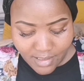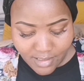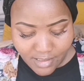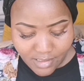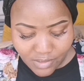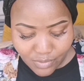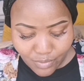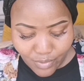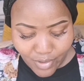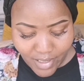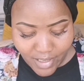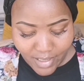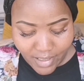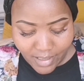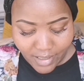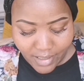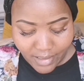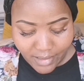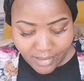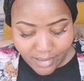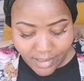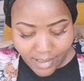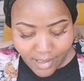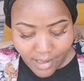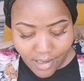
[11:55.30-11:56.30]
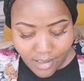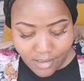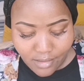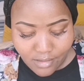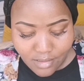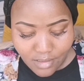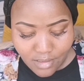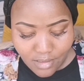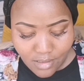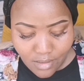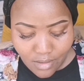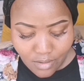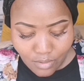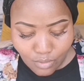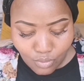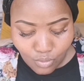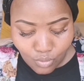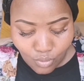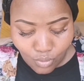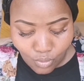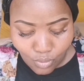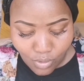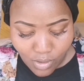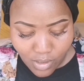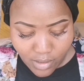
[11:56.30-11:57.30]
That is why it can't
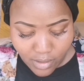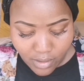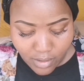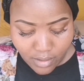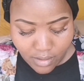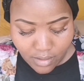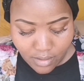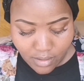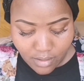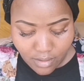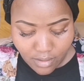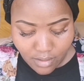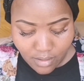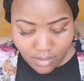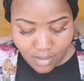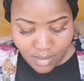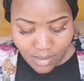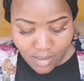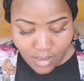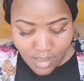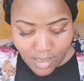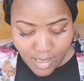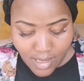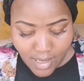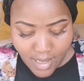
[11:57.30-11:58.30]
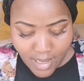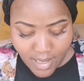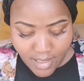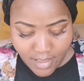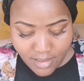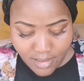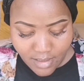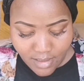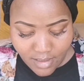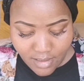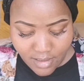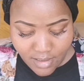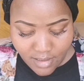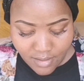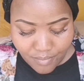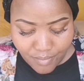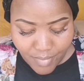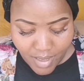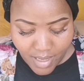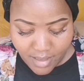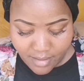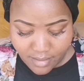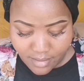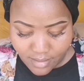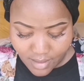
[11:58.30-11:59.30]
work. I need a
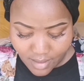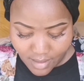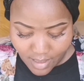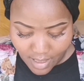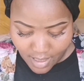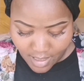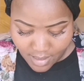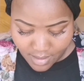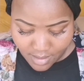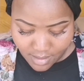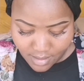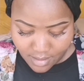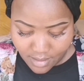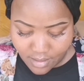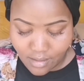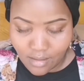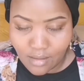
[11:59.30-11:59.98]
man that I